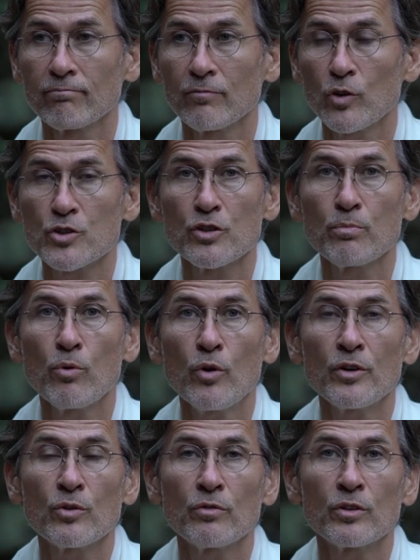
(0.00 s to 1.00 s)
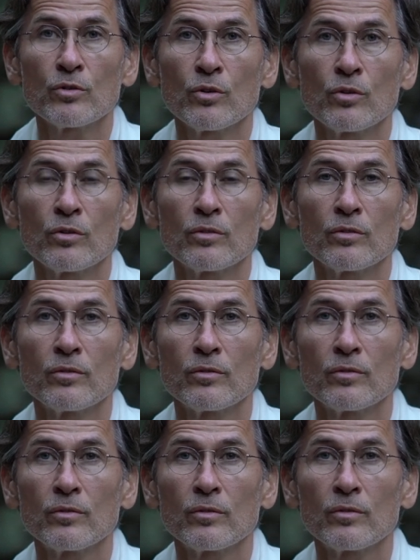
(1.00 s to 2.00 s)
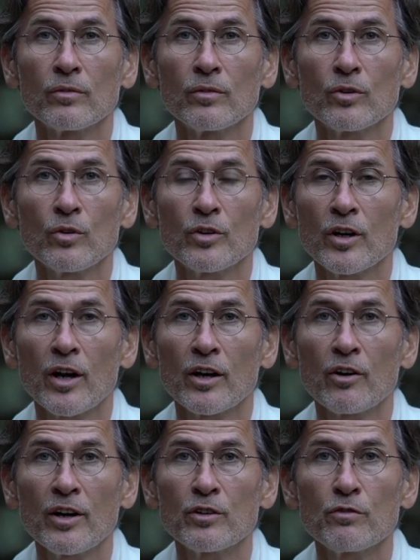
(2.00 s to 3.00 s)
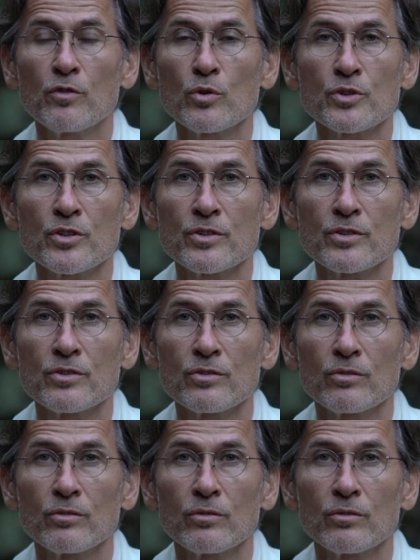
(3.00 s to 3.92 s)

what's the point of it all? You know, there are greater forces.